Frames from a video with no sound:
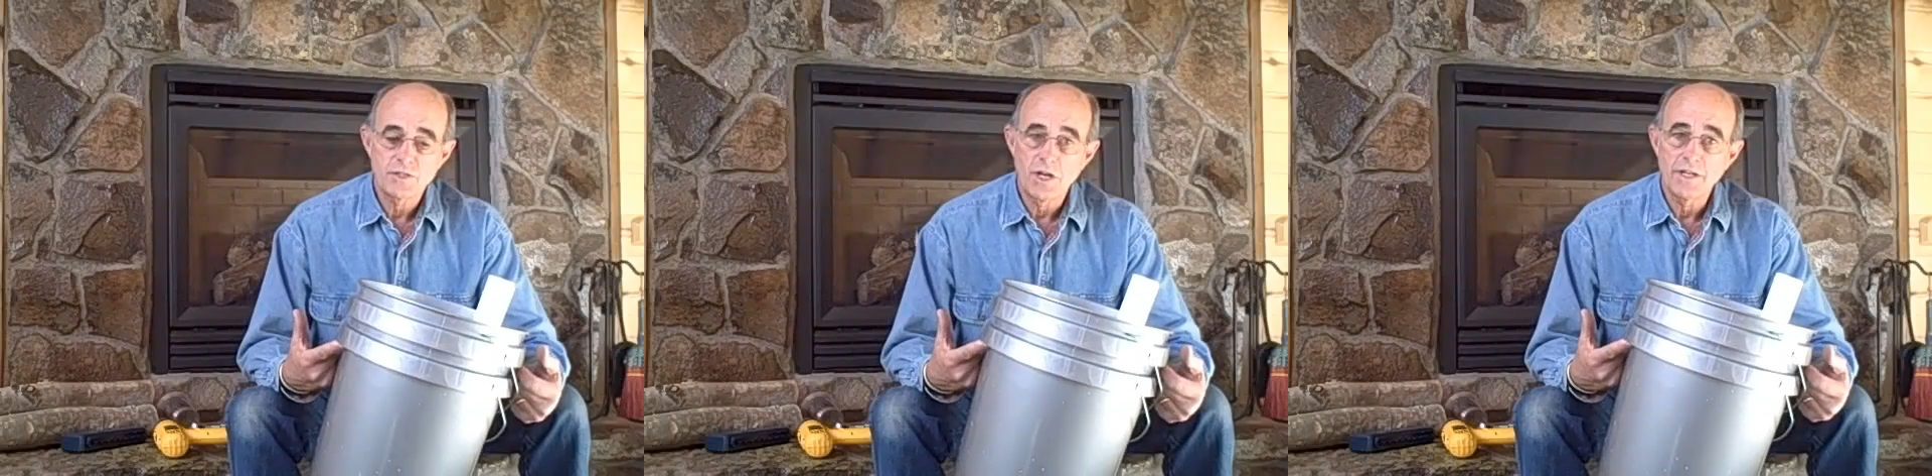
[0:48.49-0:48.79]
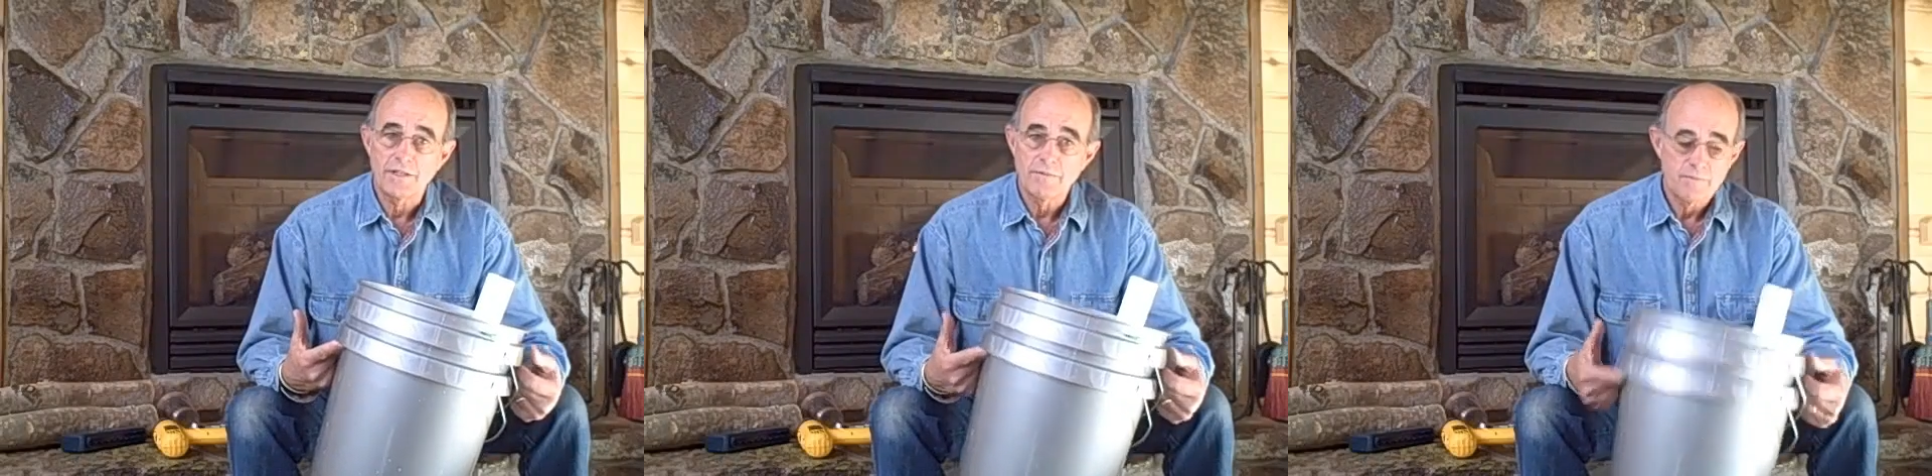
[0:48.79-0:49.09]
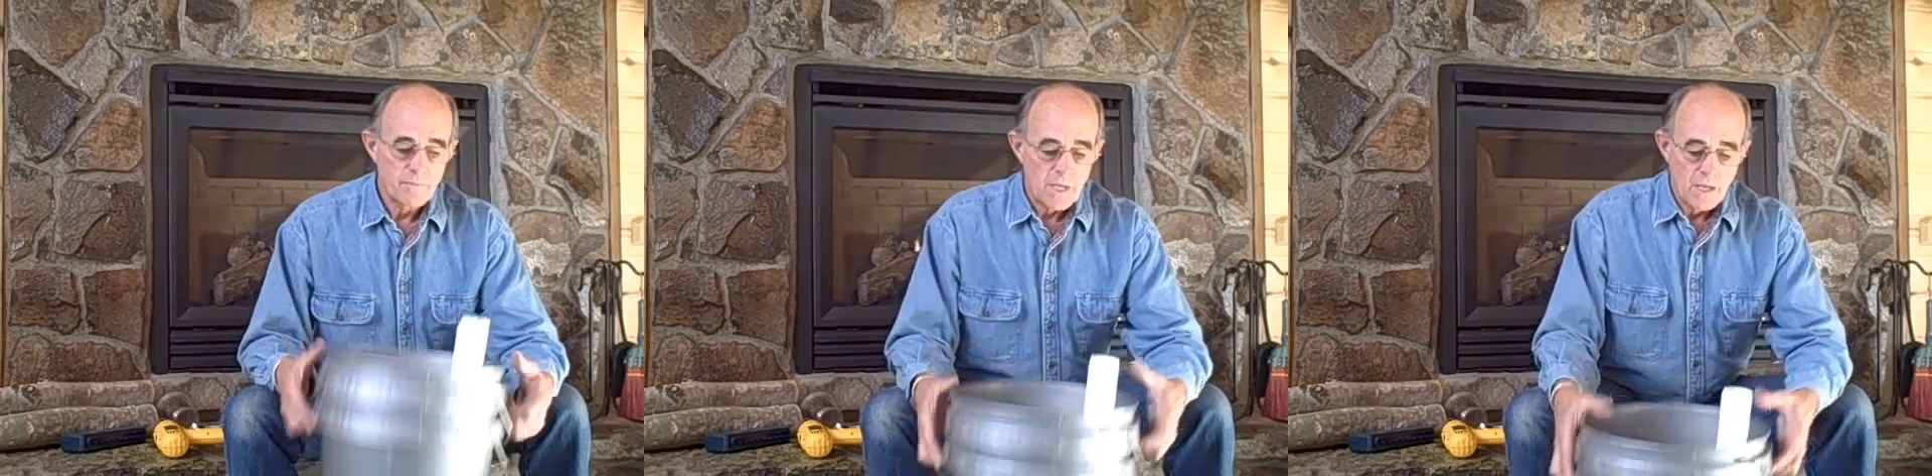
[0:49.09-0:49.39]
started.
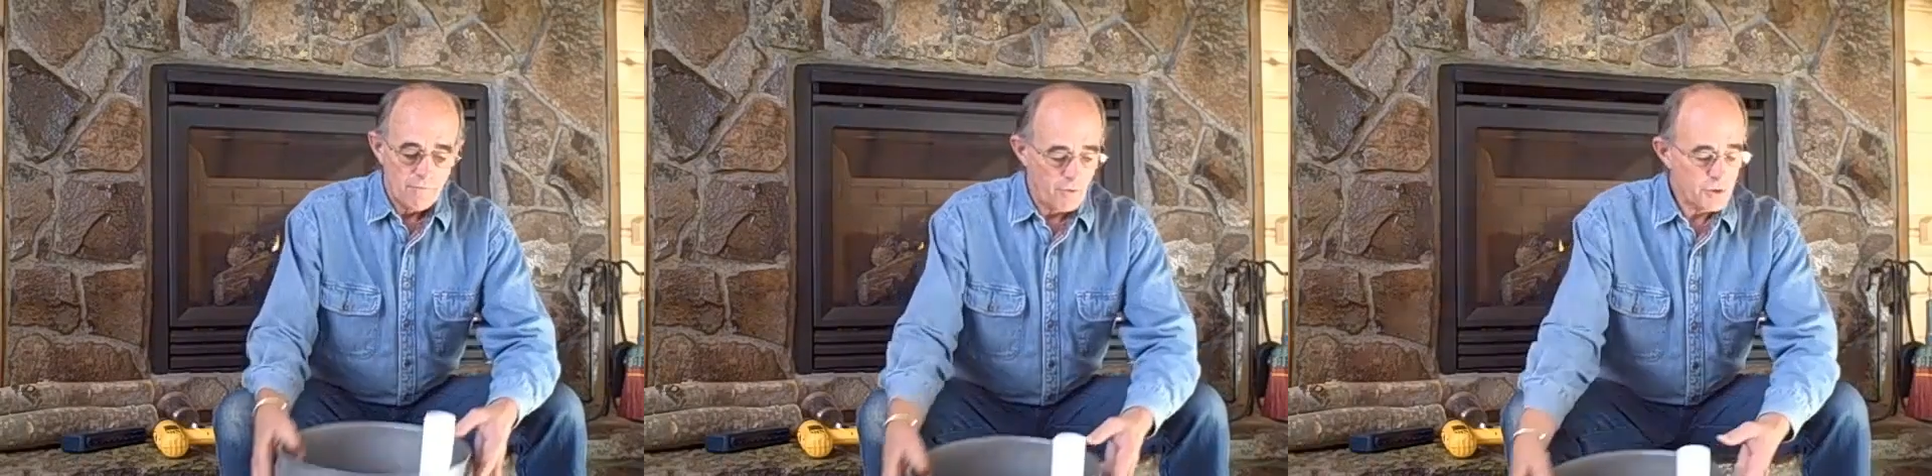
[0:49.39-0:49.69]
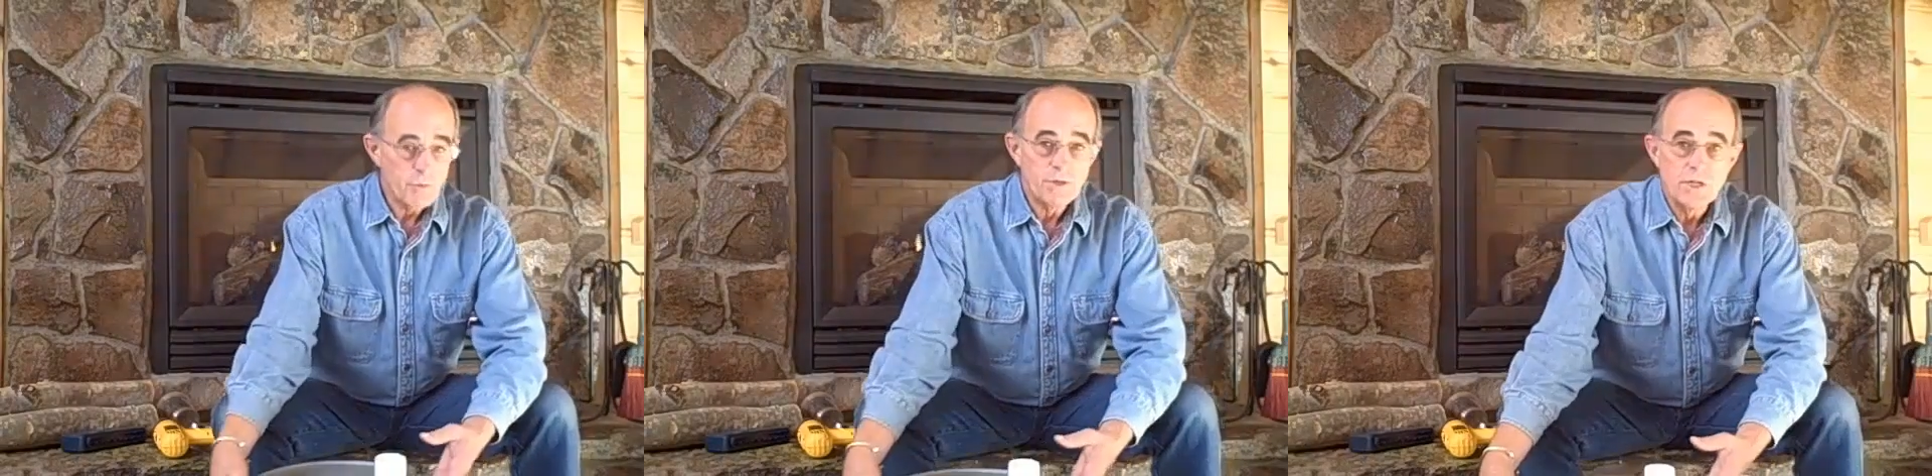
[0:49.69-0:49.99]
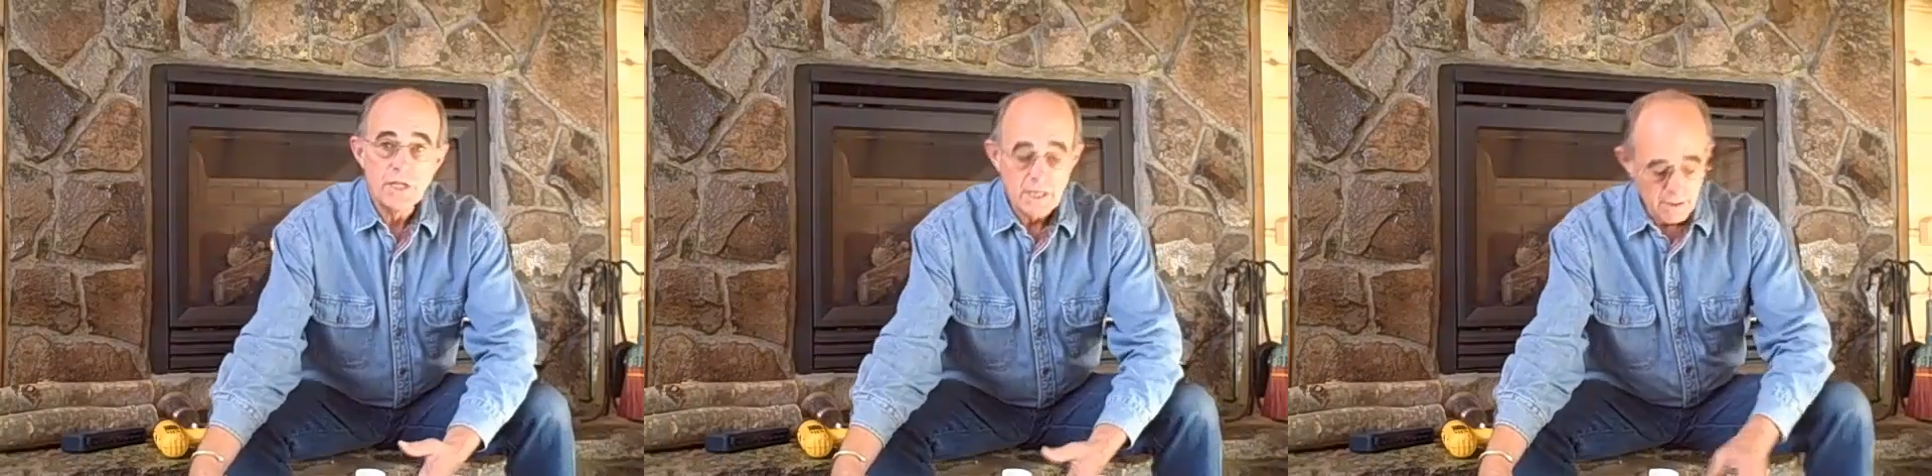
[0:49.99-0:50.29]
First,
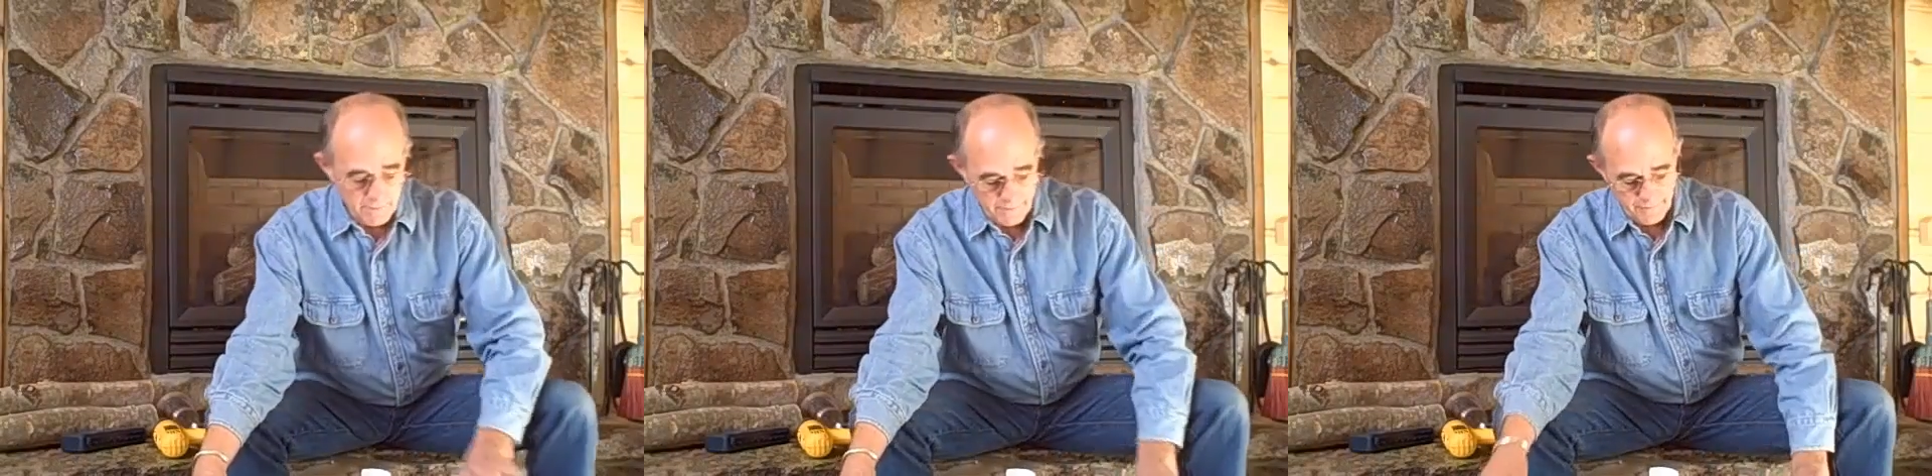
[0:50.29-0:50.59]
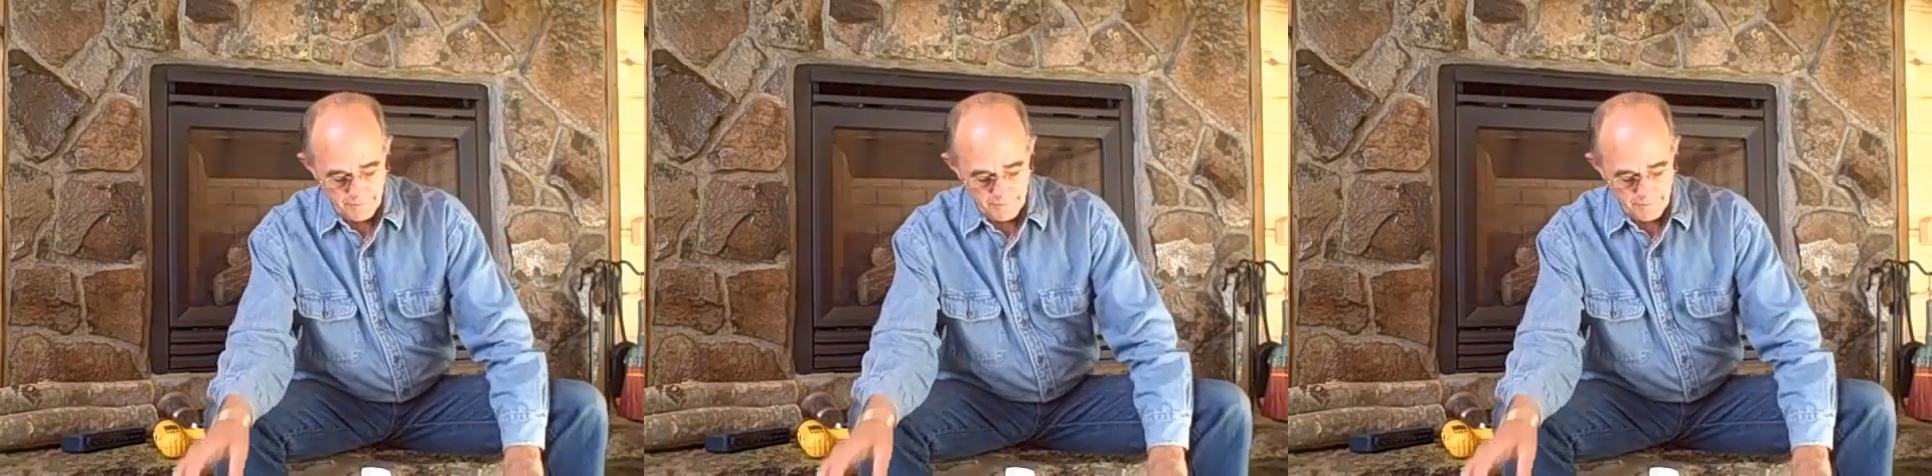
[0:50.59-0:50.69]
what you need